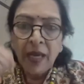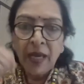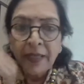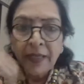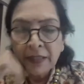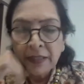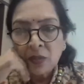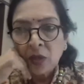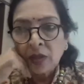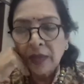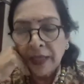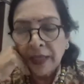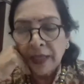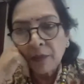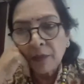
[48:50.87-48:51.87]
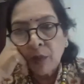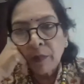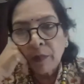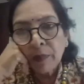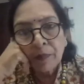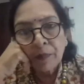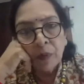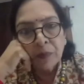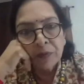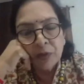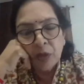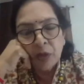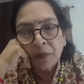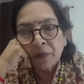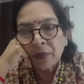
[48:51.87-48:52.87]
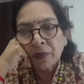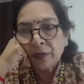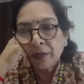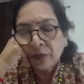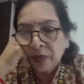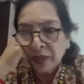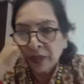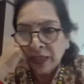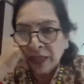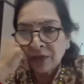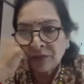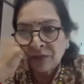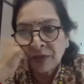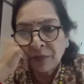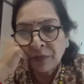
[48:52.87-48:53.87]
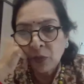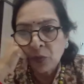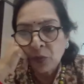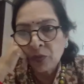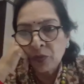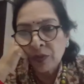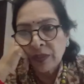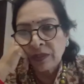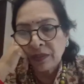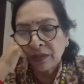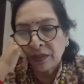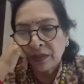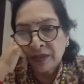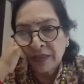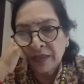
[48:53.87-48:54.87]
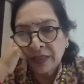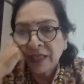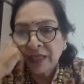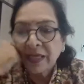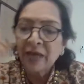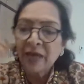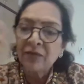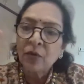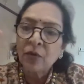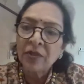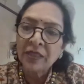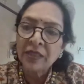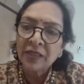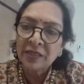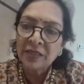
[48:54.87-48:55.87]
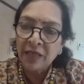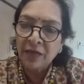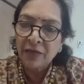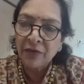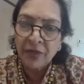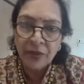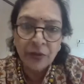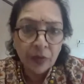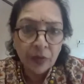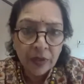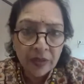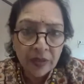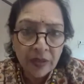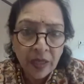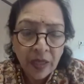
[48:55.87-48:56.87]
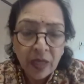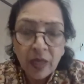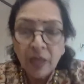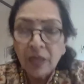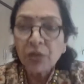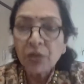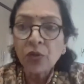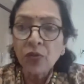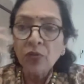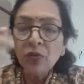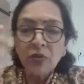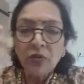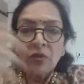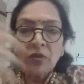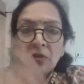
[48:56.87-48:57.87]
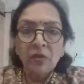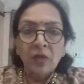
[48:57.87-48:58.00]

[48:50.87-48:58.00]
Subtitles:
And it's not like a mom-and-pop shop where you can have the blues and the thing and have all these delivery units. So